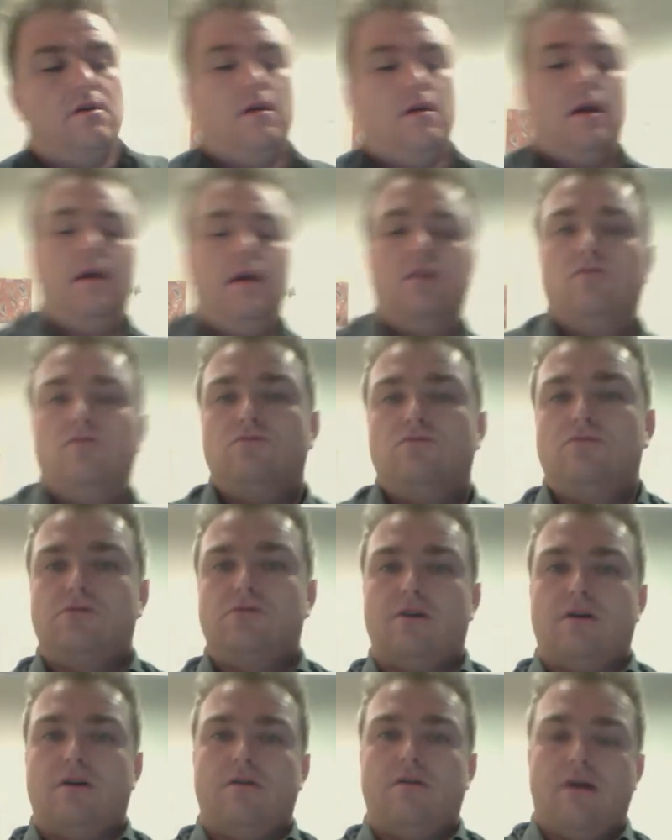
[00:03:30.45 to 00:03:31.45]
and
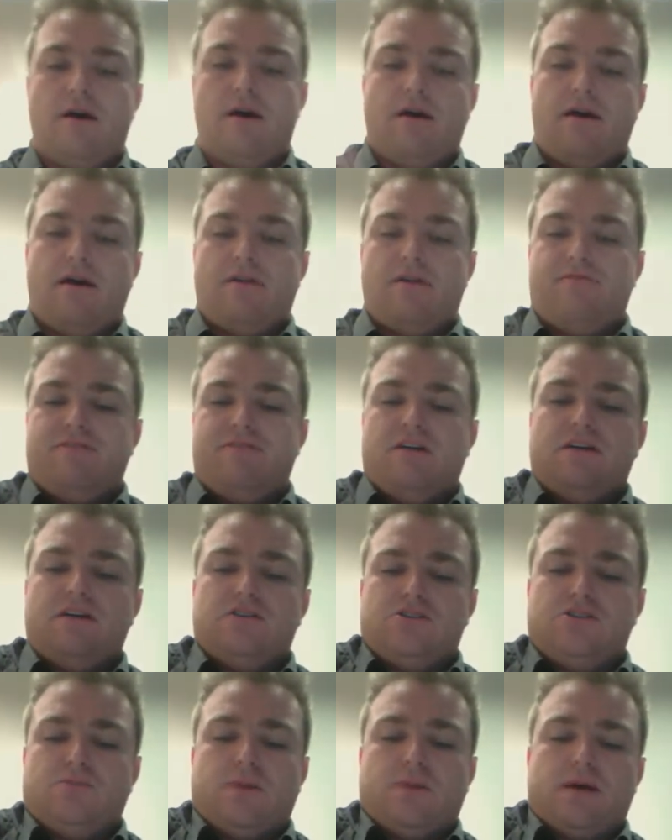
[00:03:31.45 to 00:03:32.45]
also a finger
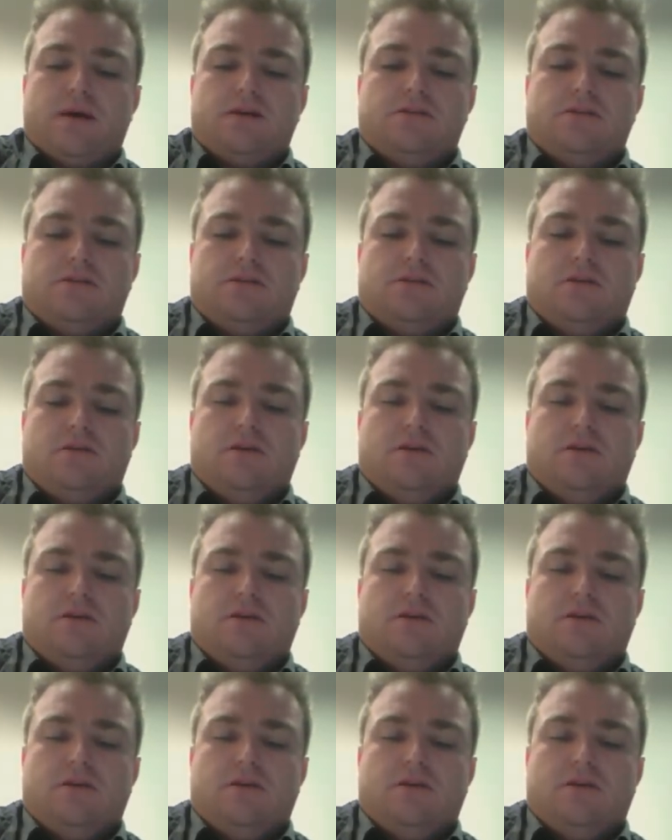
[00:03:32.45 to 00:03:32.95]
space